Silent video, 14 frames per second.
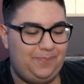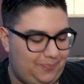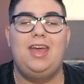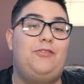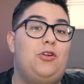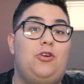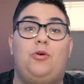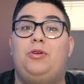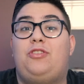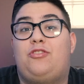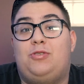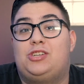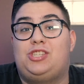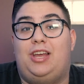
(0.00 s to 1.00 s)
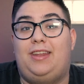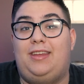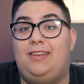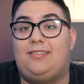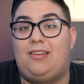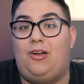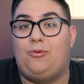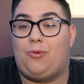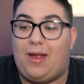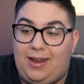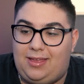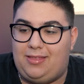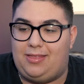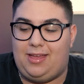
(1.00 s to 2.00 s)
If you don't know what the Switch Lite is
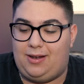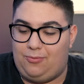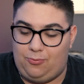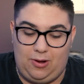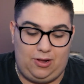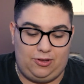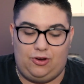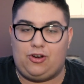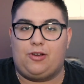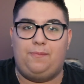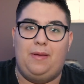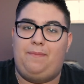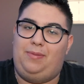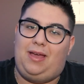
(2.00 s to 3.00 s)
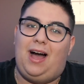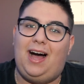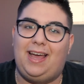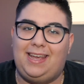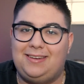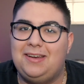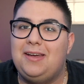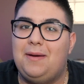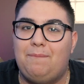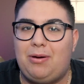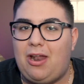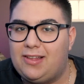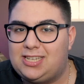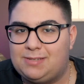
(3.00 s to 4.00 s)
already, then, well, you're a bit behind,
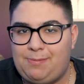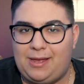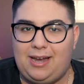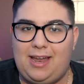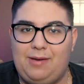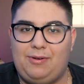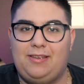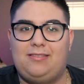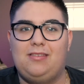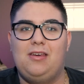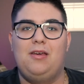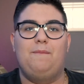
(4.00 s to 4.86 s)
but I'll explain it anyways.